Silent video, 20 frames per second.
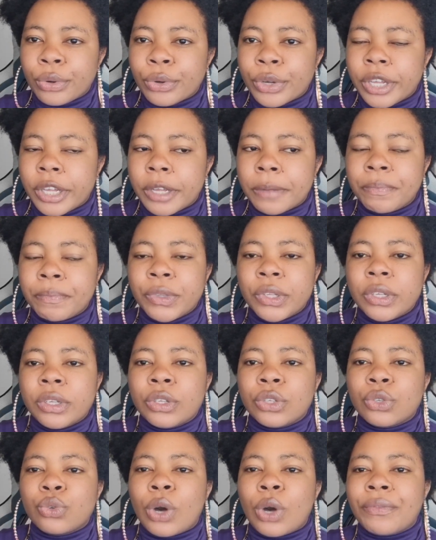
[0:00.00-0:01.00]
Okay,
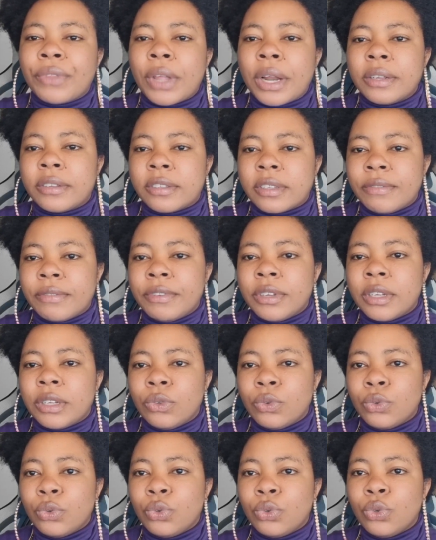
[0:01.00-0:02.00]
so after receiving a
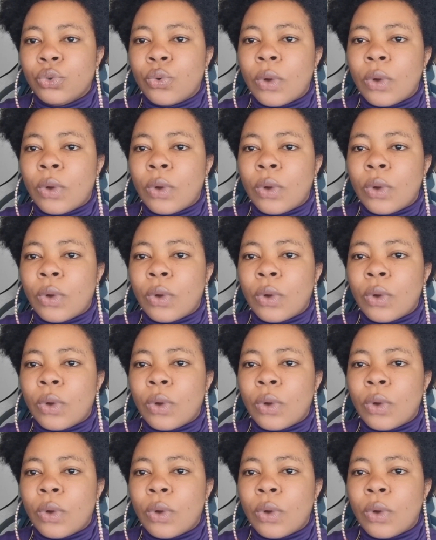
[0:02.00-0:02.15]
Dudu,